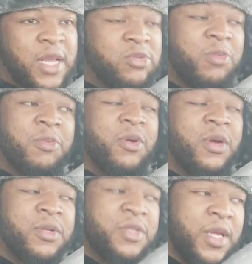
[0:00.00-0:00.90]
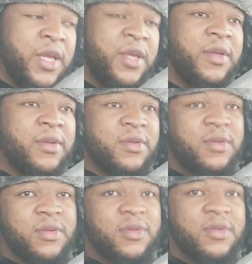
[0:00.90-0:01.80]
That's what people don't
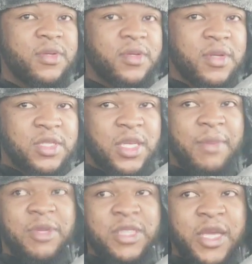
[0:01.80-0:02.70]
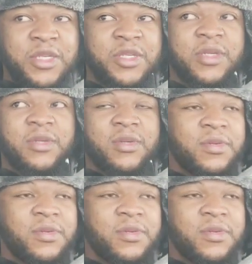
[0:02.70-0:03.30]
understand. It's a limitation.